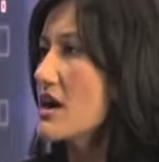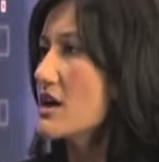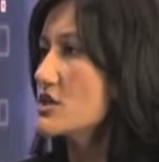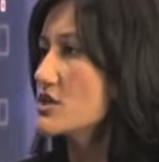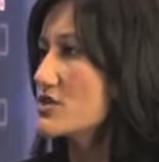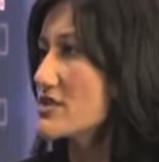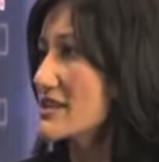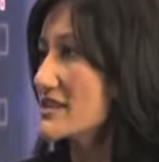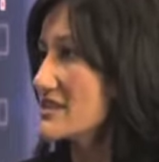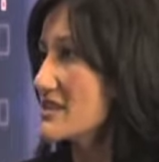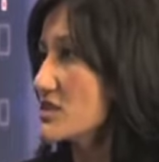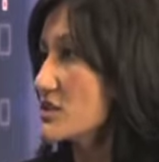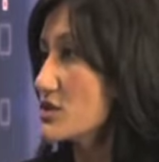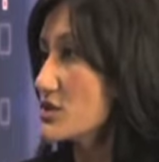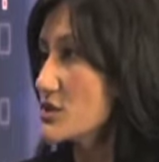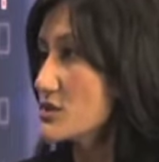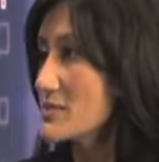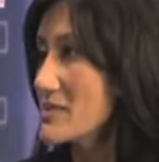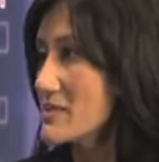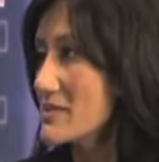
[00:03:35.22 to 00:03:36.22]
address
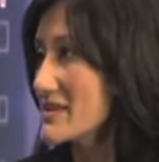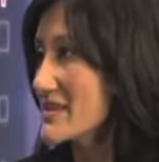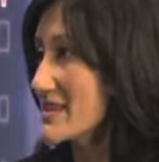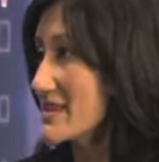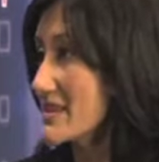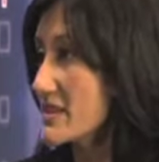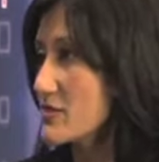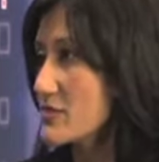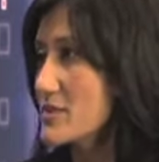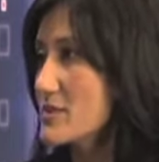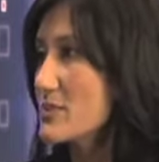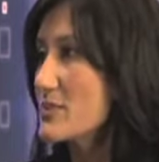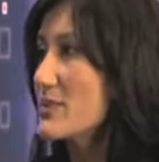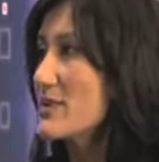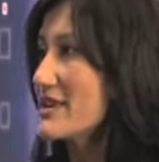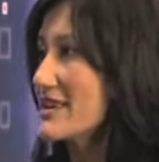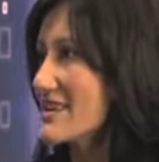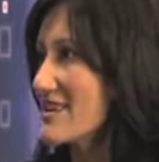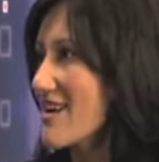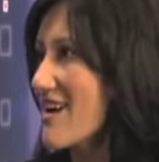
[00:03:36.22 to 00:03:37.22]
issues maybe that they've been
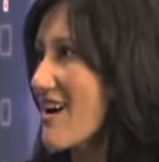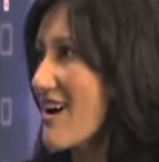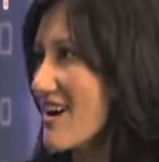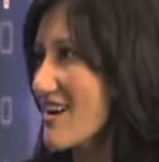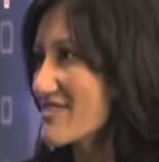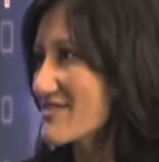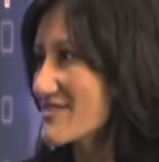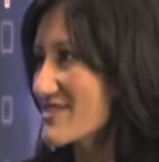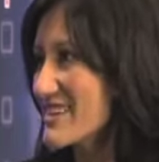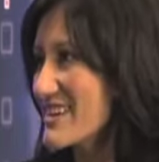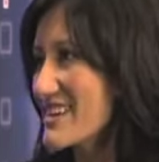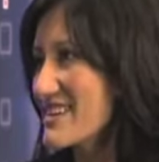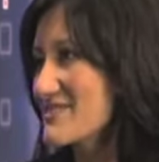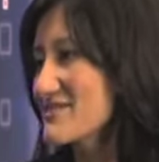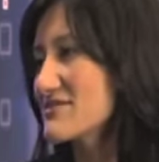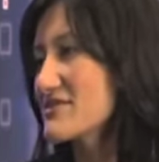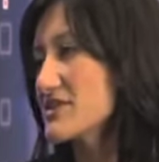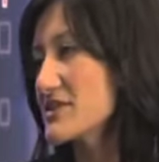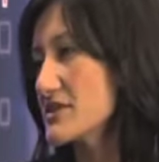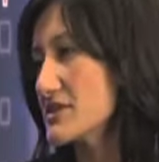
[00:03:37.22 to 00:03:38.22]
putting off mm
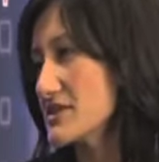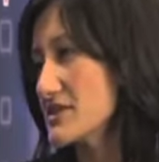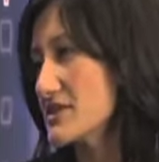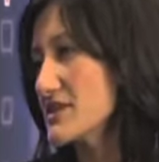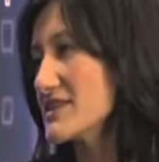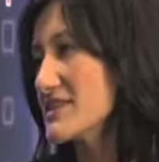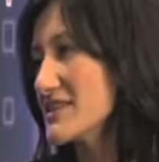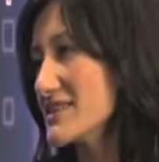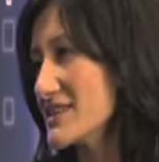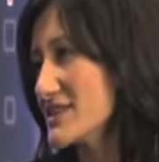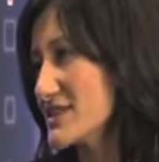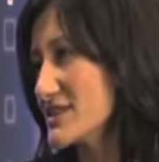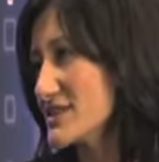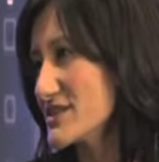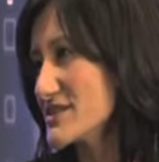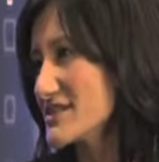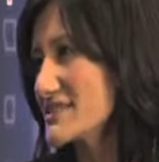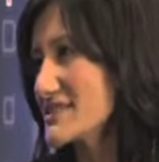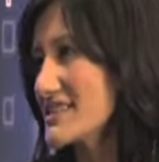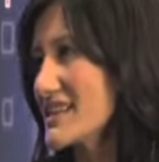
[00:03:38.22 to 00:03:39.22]
-hmm. for
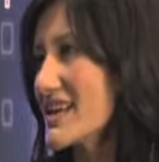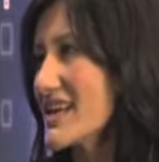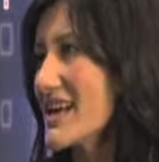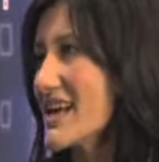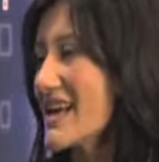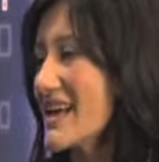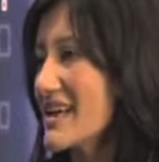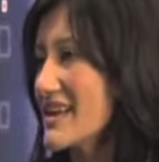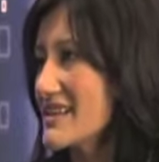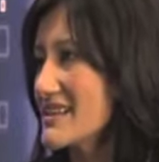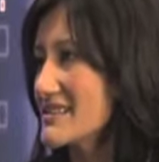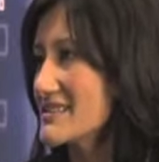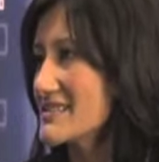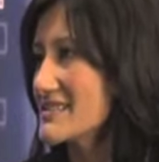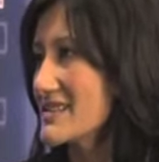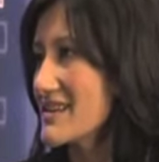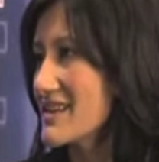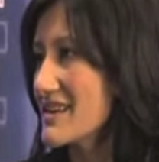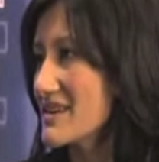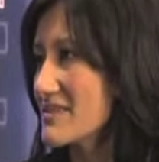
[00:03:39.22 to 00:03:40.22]
years yeah. and,
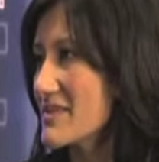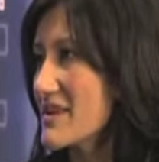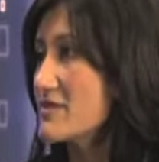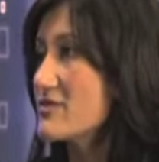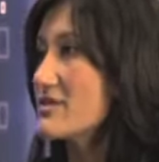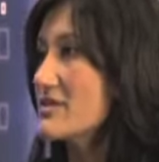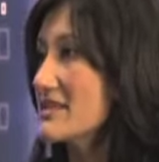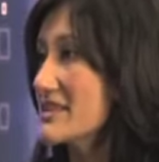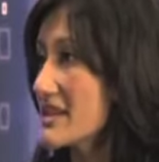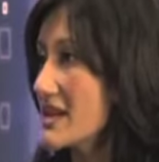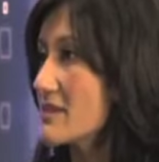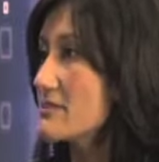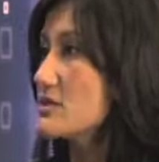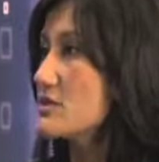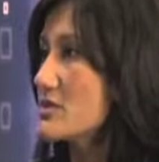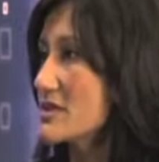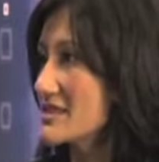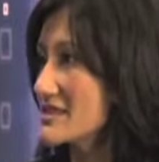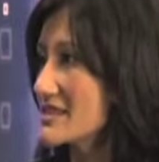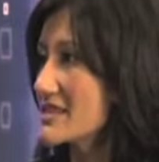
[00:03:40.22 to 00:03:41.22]
um, and really come
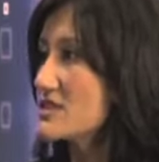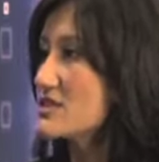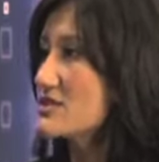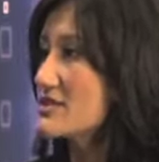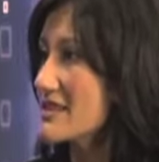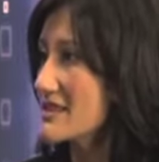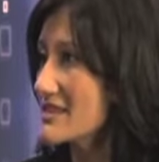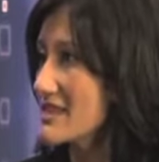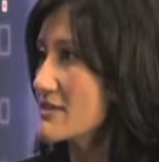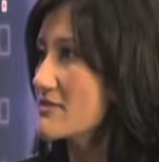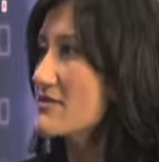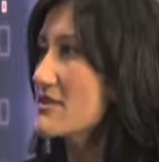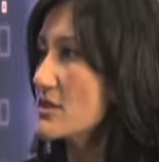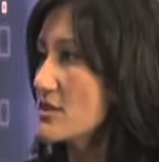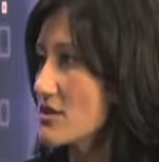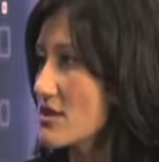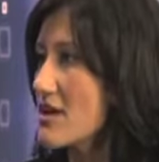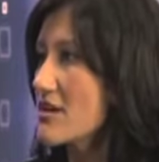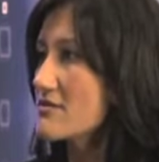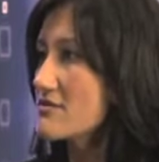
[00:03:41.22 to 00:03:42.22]
to a center that they
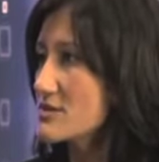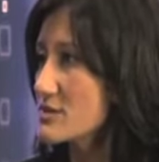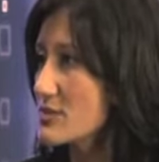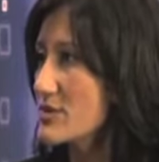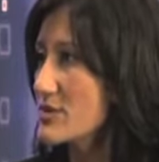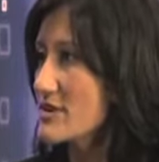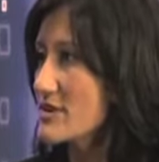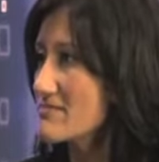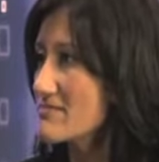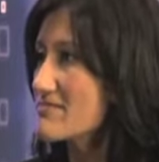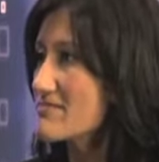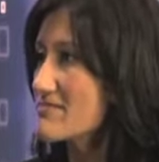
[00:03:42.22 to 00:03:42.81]
feel comfortable.